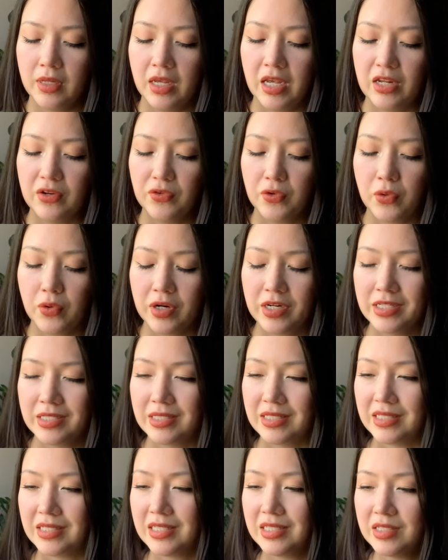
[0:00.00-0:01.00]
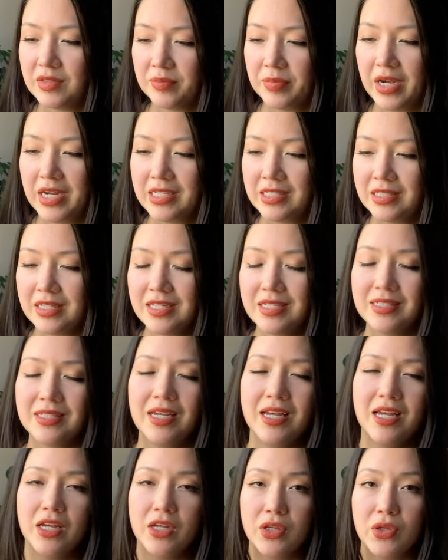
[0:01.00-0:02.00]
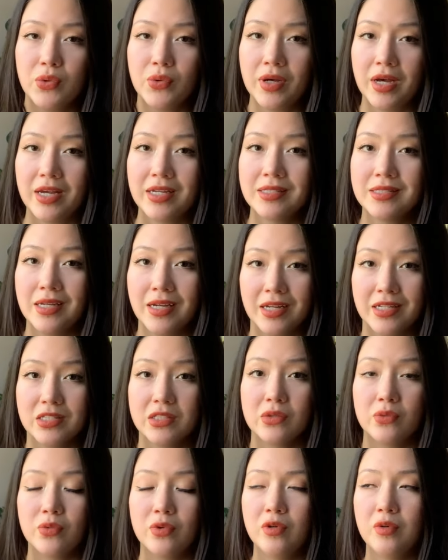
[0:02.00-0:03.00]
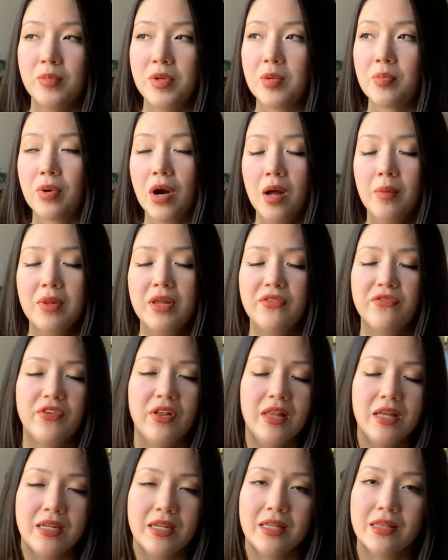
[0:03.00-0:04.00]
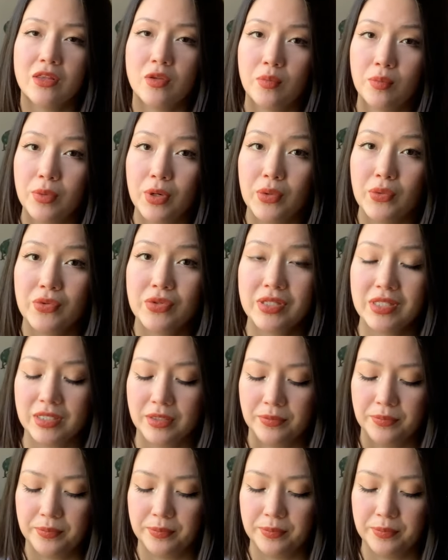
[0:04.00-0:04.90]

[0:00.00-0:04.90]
And of course, since it's in Pisces, you guys, us, will be probably feeling it the most.